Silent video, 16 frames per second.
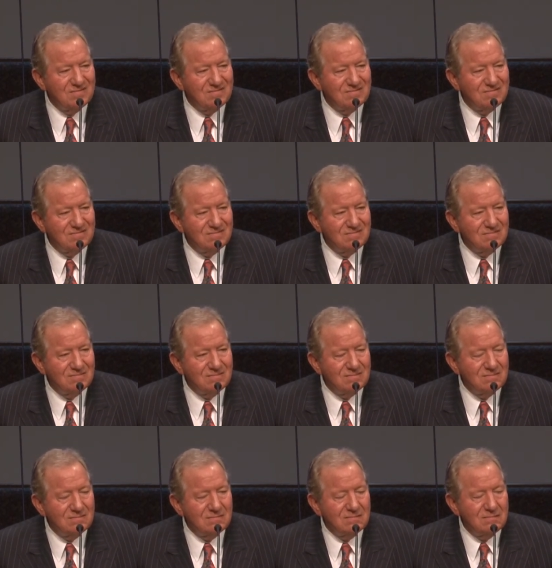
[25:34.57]

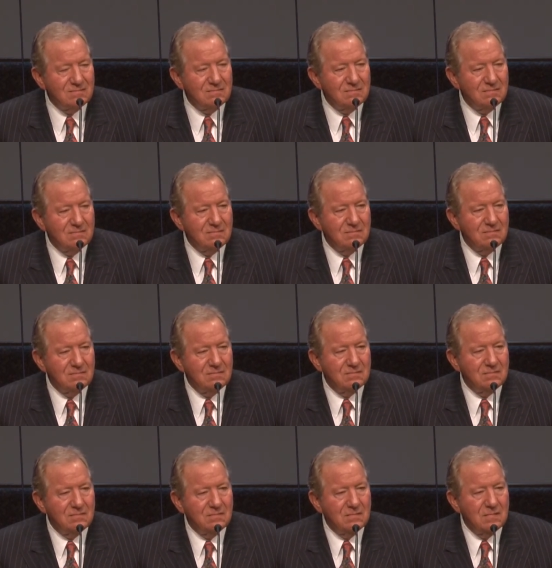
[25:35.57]

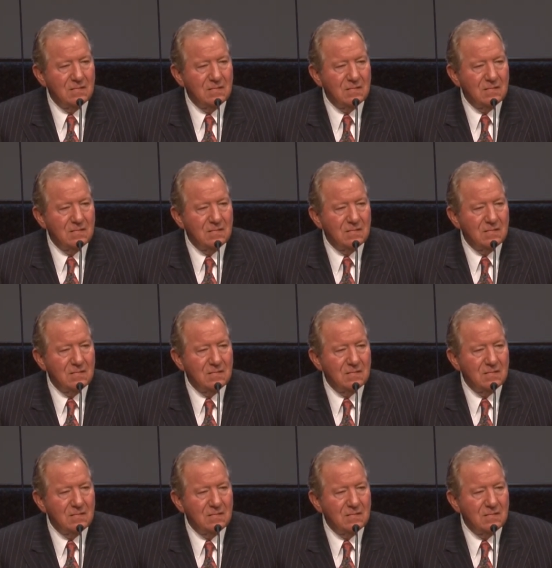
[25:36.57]
Nothing is said.